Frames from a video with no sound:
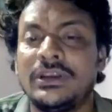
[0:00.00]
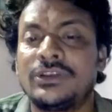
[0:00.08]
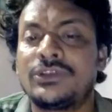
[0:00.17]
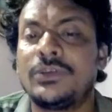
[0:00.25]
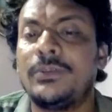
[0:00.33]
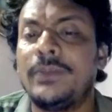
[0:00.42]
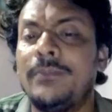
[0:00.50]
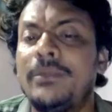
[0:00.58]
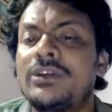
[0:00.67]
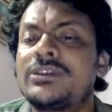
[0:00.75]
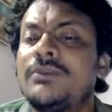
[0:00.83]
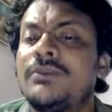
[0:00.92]
So
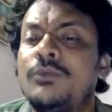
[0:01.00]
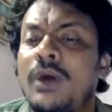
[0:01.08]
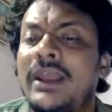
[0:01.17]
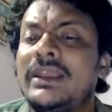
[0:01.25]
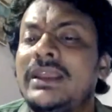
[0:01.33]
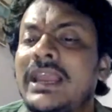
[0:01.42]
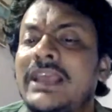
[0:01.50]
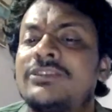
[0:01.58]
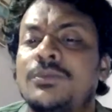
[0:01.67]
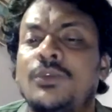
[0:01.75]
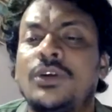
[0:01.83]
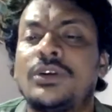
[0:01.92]
members of one class
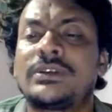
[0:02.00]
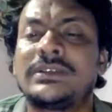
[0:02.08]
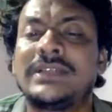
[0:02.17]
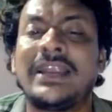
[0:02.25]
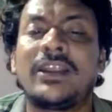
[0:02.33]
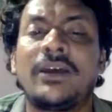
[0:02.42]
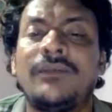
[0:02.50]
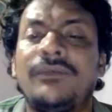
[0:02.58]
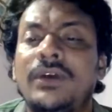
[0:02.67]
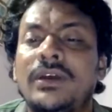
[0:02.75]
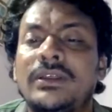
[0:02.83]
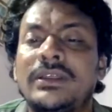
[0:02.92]
of words that
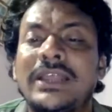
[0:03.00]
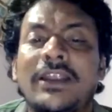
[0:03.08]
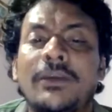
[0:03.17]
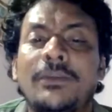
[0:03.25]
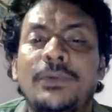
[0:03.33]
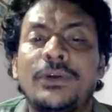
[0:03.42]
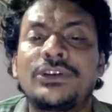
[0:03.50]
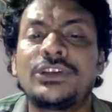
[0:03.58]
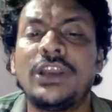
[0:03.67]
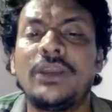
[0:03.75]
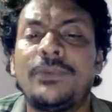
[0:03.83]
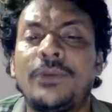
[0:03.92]
of
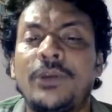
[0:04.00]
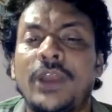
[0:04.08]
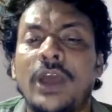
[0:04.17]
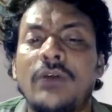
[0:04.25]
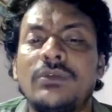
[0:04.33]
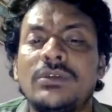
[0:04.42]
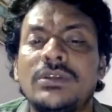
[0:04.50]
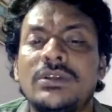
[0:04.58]
personal pronoun,